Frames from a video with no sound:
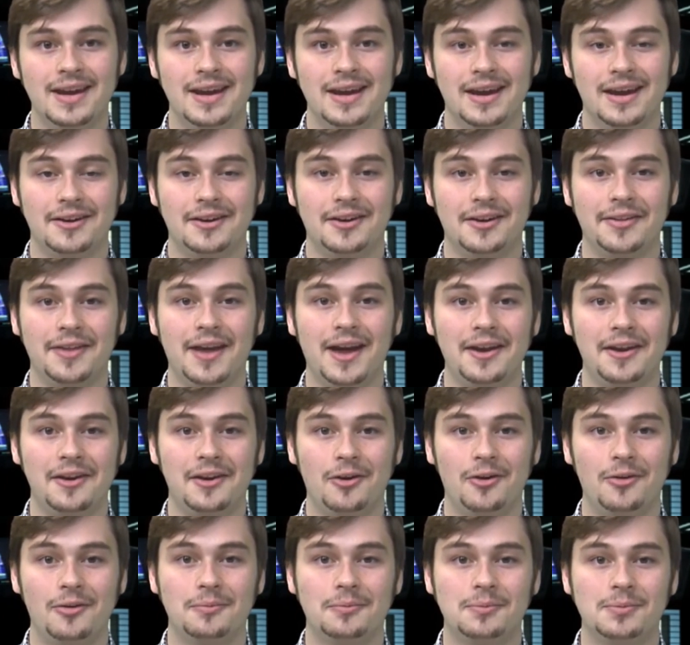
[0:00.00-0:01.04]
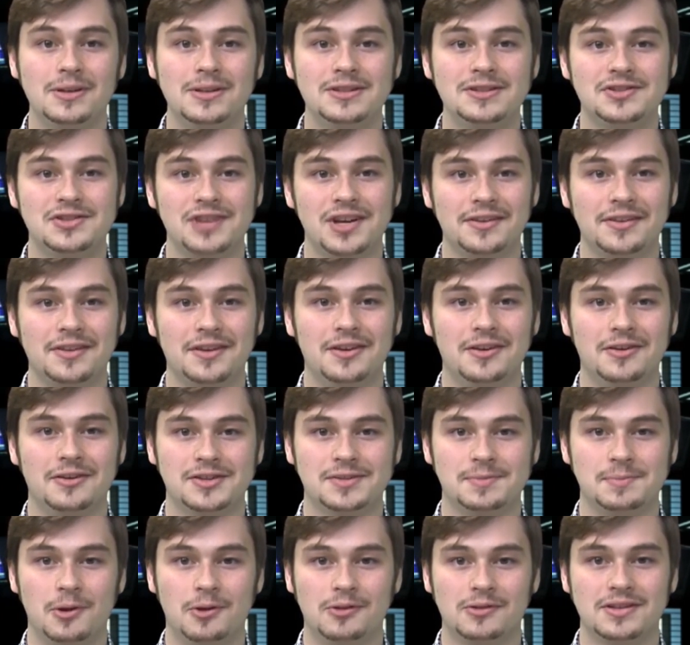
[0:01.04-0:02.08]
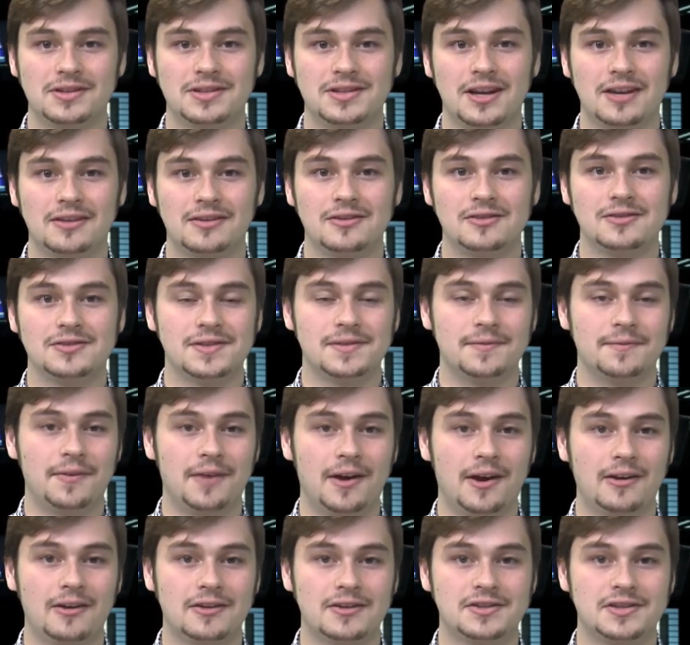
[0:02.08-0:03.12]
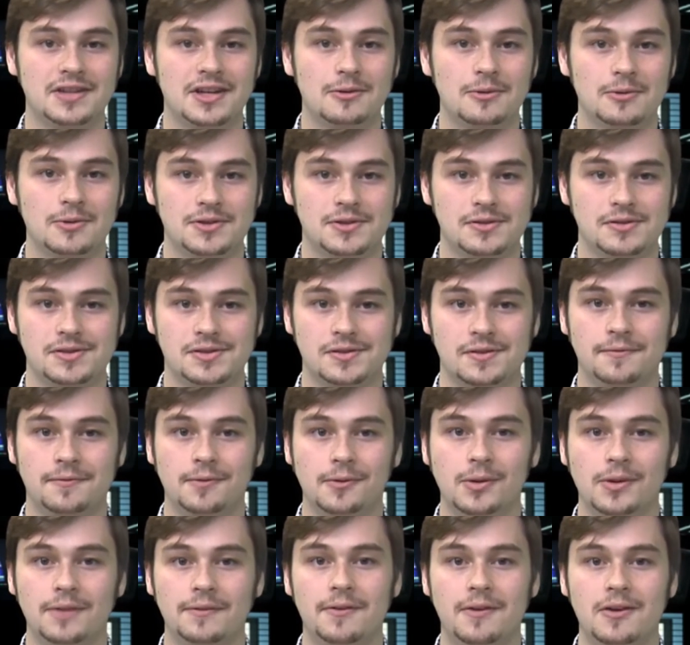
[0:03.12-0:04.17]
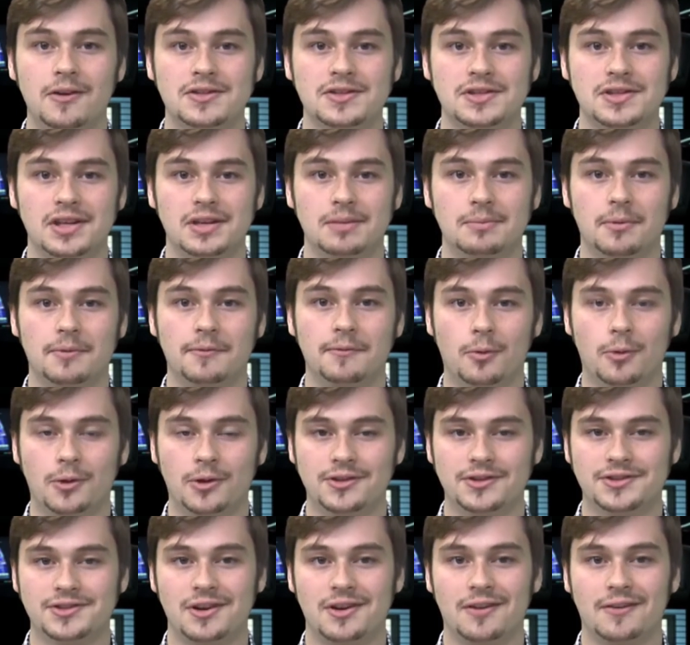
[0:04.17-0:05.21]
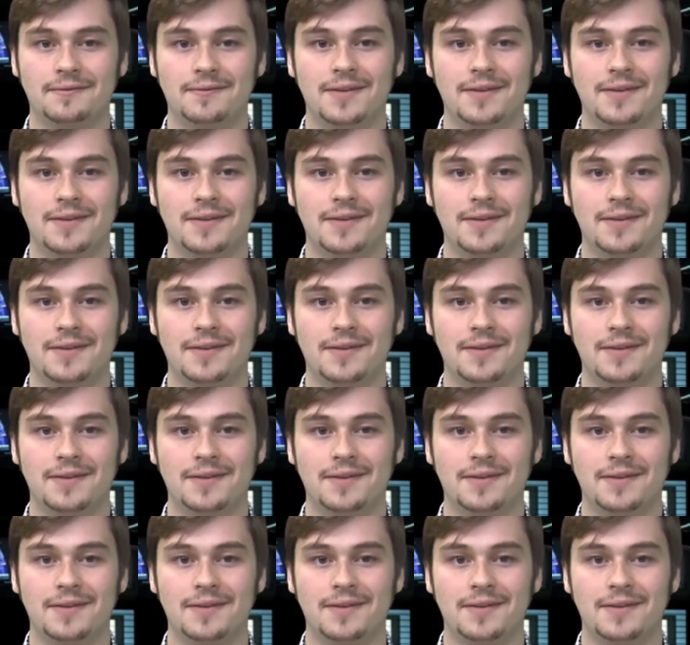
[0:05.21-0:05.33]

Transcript: And on that note, please check that your smoke detectors and fire extinguishers are fully functioning before you start